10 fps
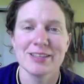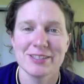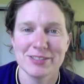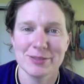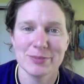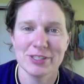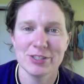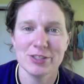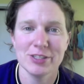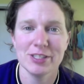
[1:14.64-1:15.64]
There are some things
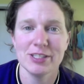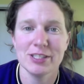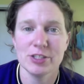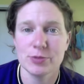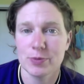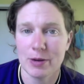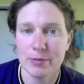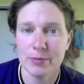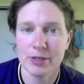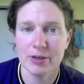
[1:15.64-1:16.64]
you're going to need that you
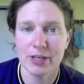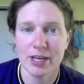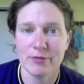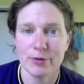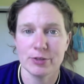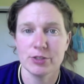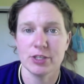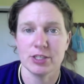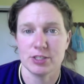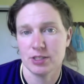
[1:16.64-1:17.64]
probably already have around your
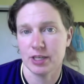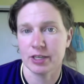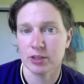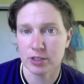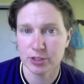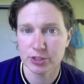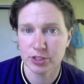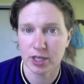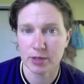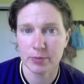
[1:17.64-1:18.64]
kitchen, like a large
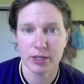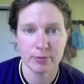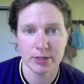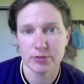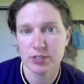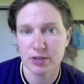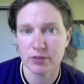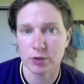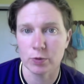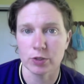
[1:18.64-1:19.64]
stock pot around
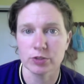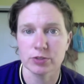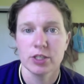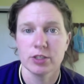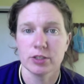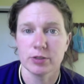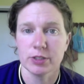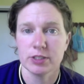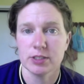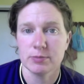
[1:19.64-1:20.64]
7 quarts. You're going
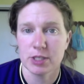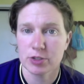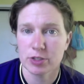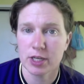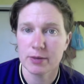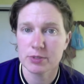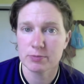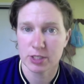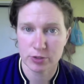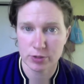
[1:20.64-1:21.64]
to need measuring cups,
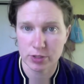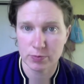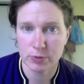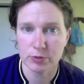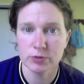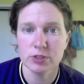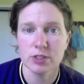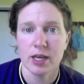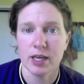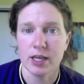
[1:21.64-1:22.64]
measuring spoons,
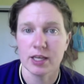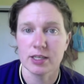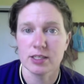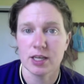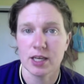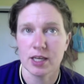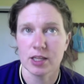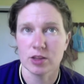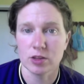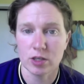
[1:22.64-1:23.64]
and a
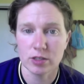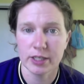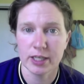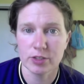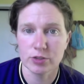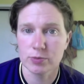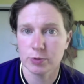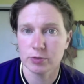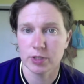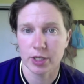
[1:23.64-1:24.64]
long-handled
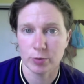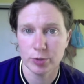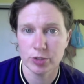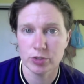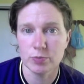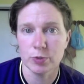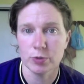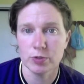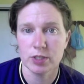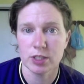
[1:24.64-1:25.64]
spoon like a wooden
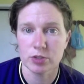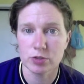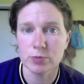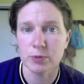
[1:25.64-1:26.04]
spoon, and a soup